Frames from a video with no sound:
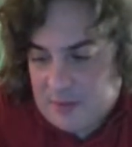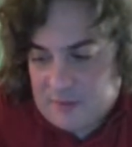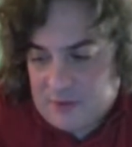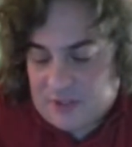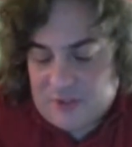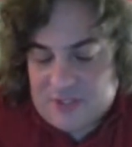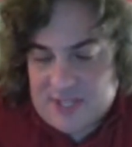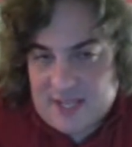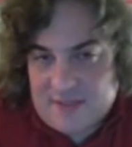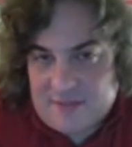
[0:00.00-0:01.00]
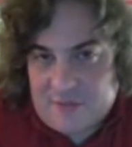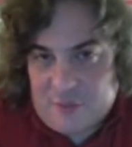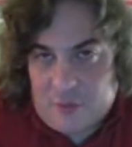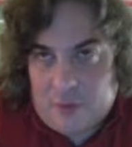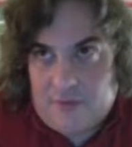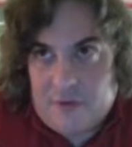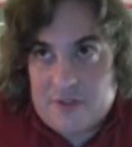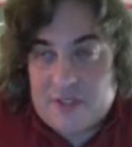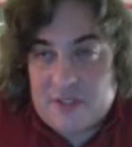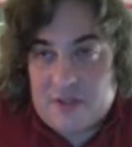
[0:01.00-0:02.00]
Rutgers had
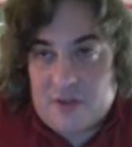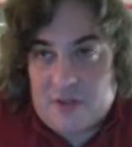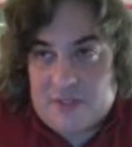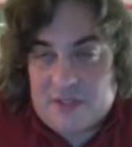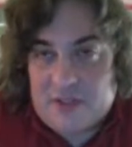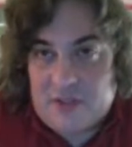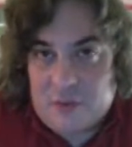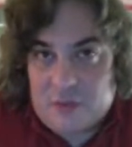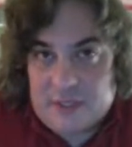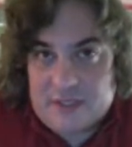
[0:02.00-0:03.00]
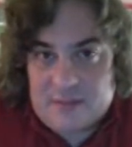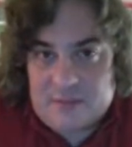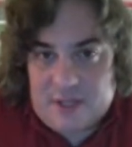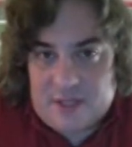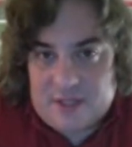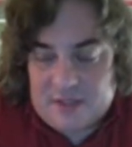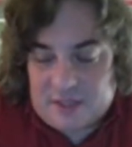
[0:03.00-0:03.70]
first and goal at the 2 against Nebraska,